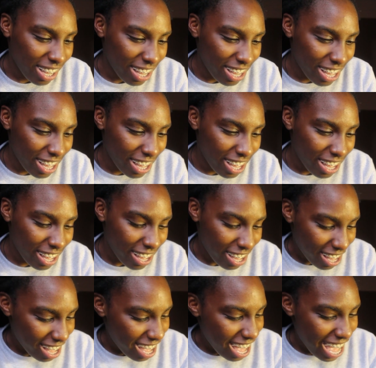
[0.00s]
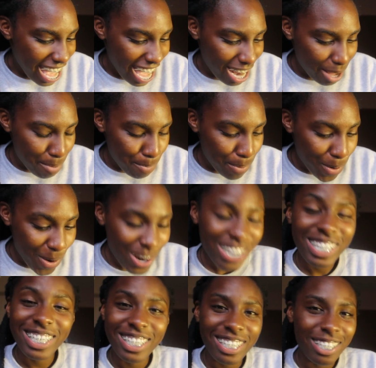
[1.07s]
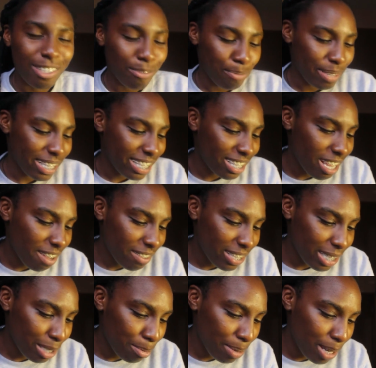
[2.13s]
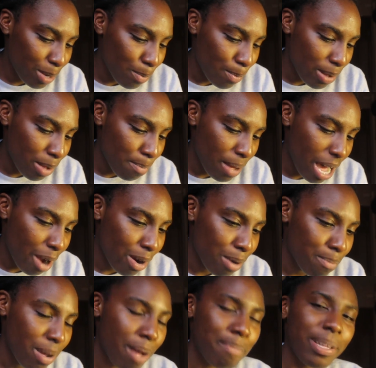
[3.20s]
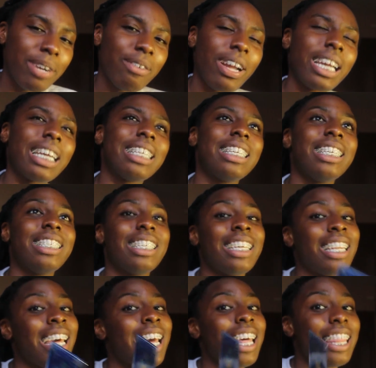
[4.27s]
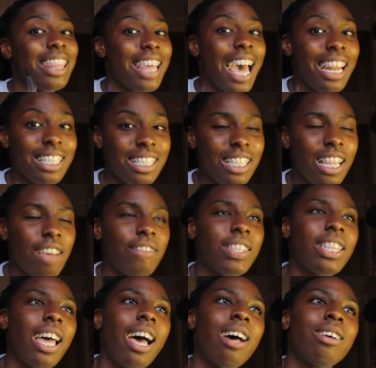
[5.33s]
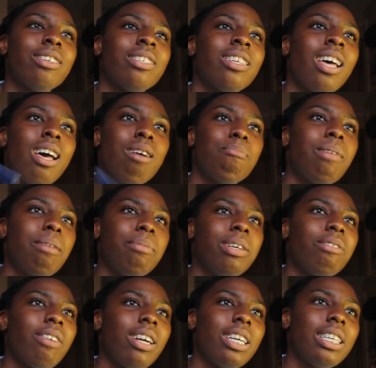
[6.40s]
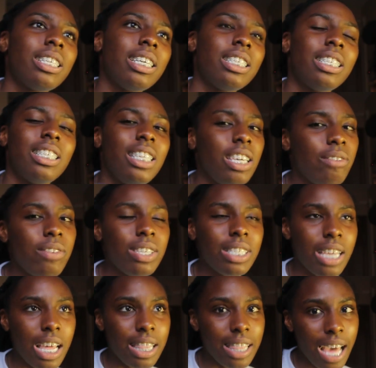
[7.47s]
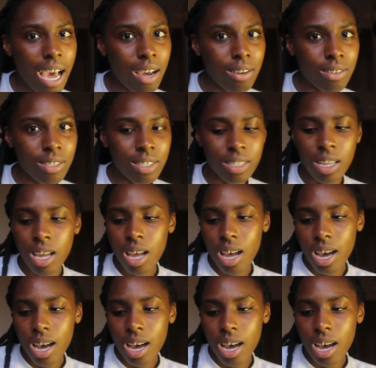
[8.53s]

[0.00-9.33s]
An important achievement, self-discipline and willpower, public recognition. That is 11th house. Public recognition, even 10th house.